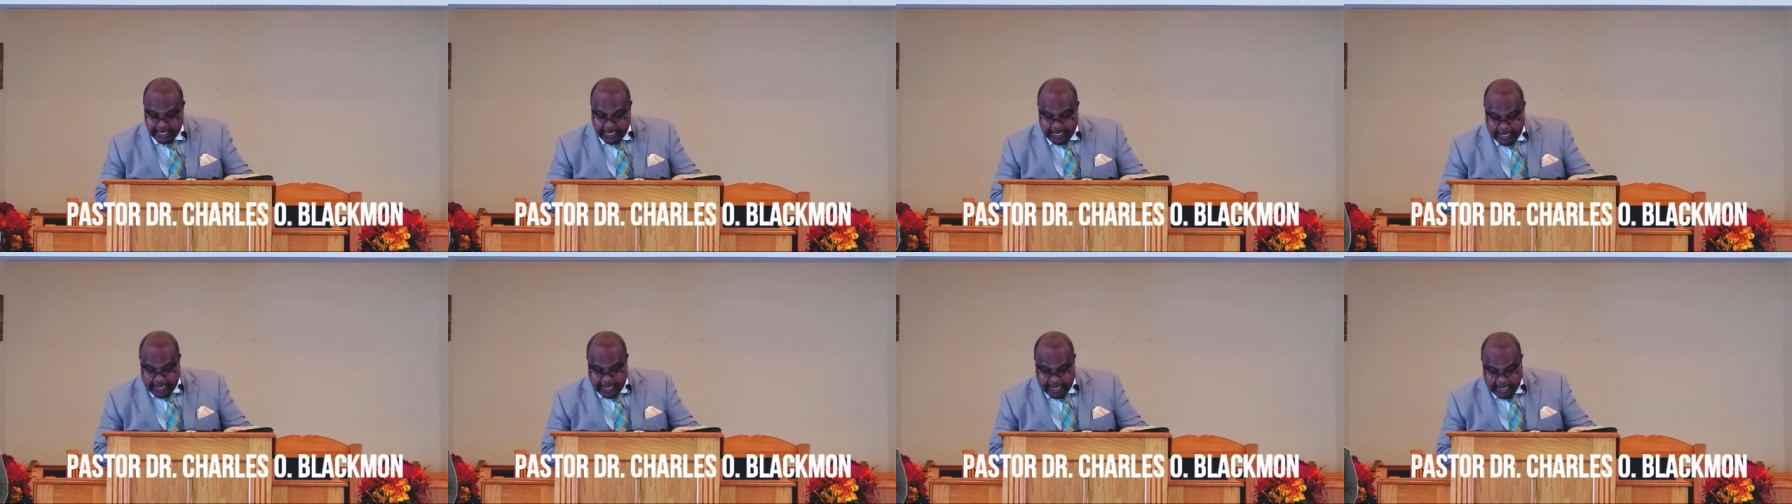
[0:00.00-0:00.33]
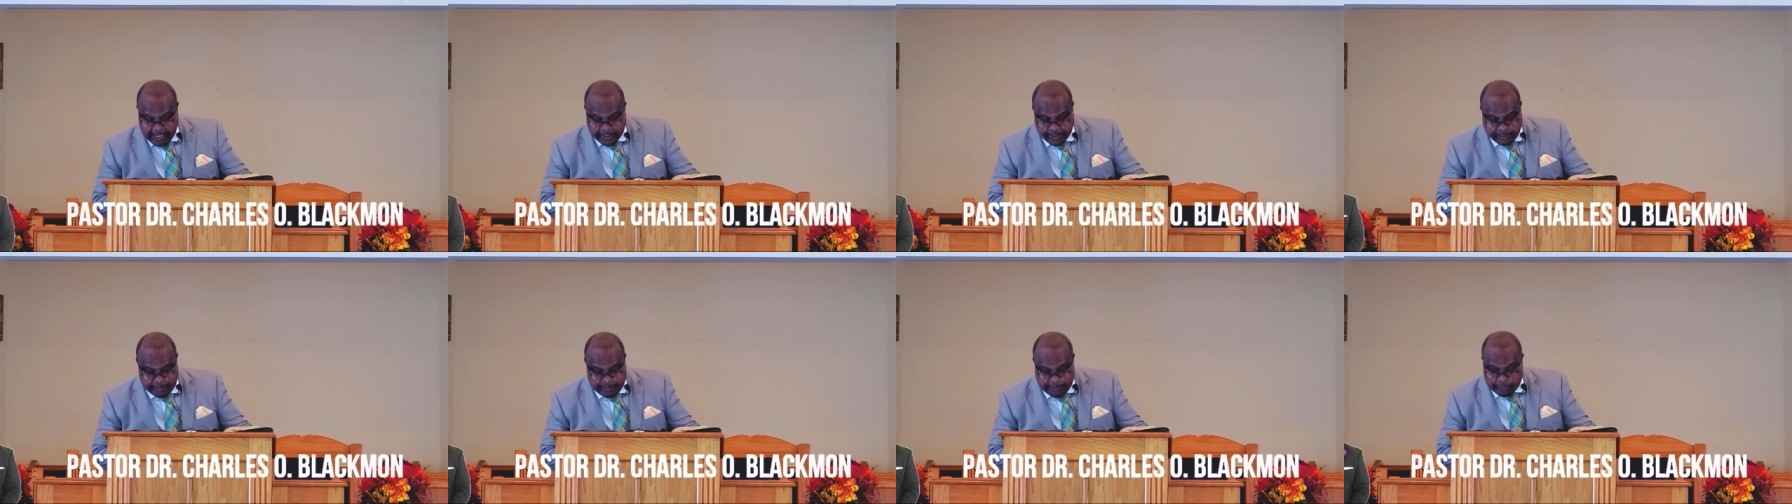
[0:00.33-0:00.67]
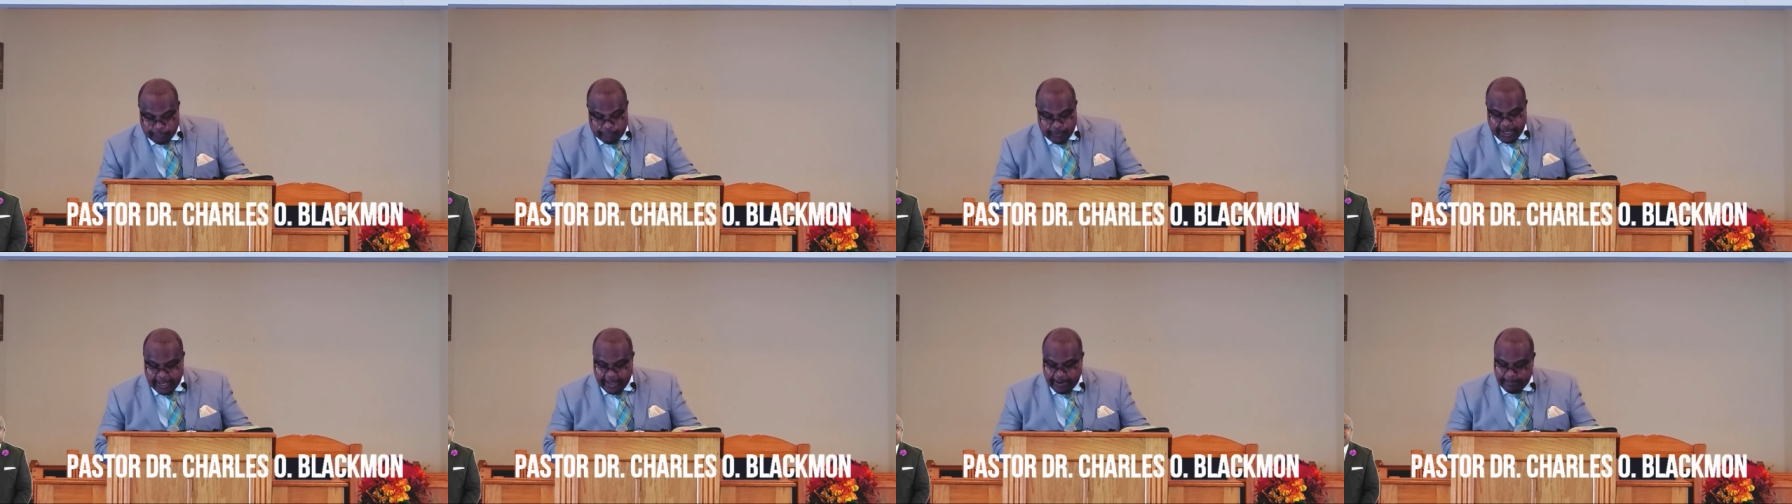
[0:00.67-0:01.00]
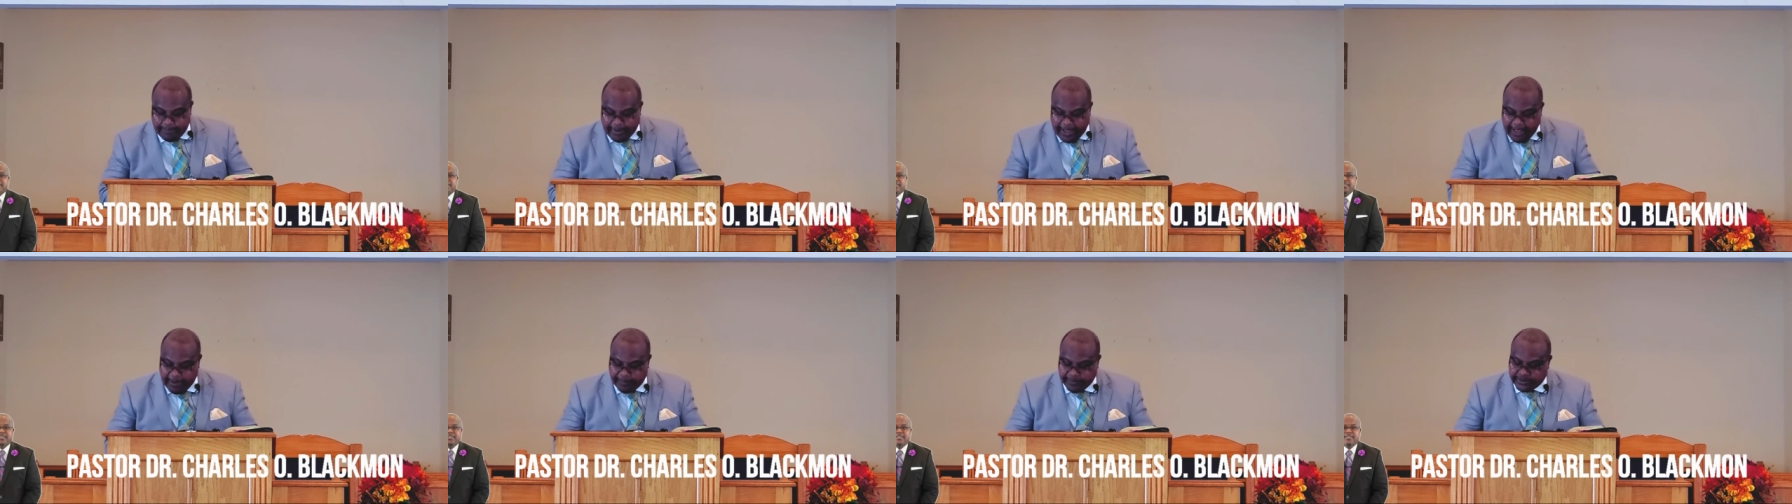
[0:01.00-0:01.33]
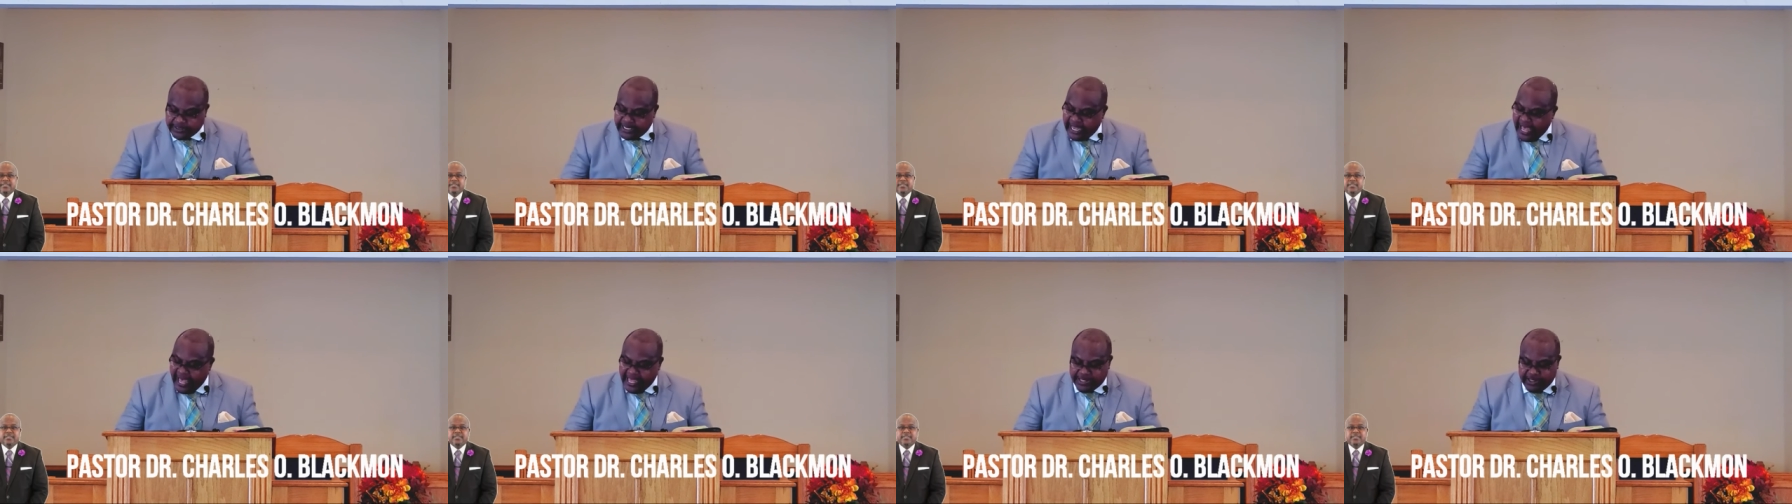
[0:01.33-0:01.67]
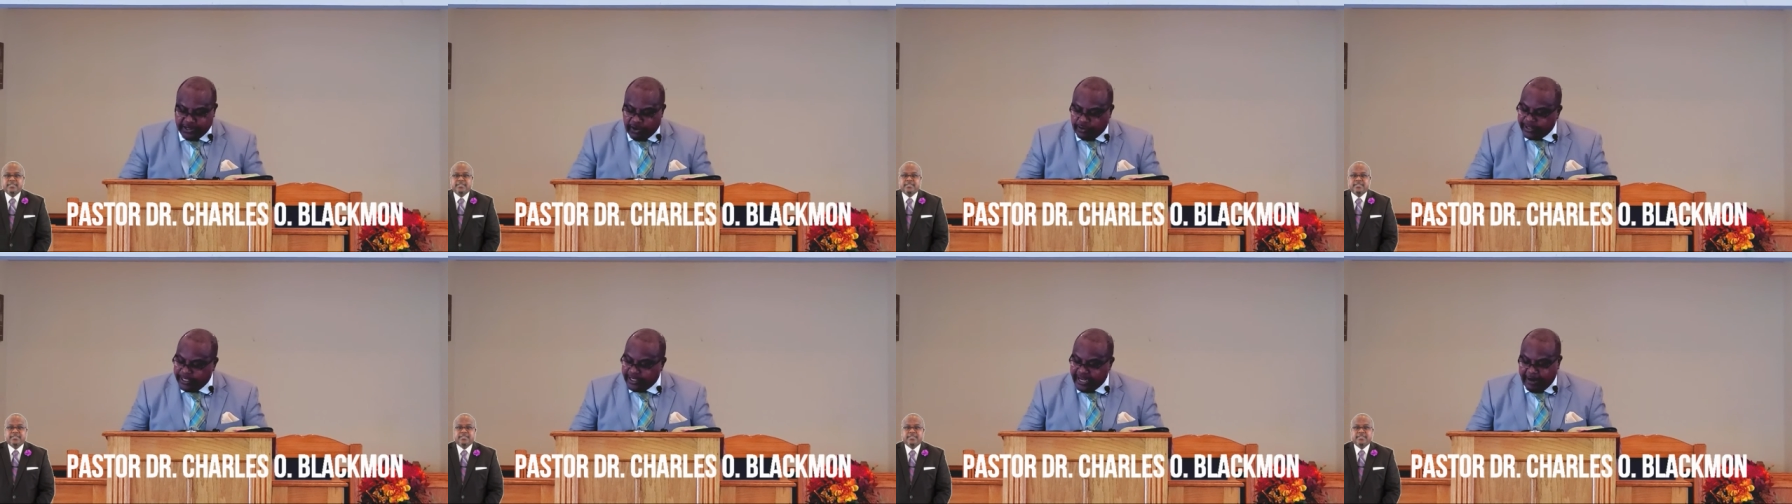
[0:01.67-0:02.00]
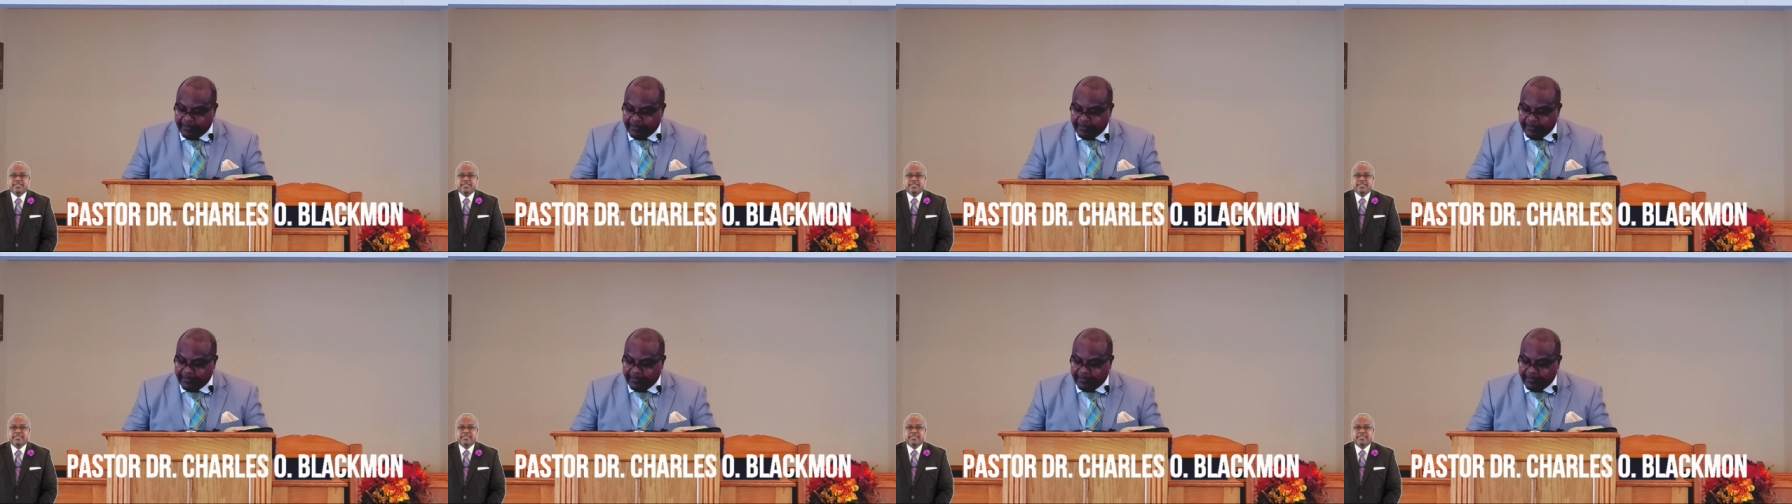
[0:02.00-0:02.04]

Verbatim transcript: Ah, the Berean Bible says, I know that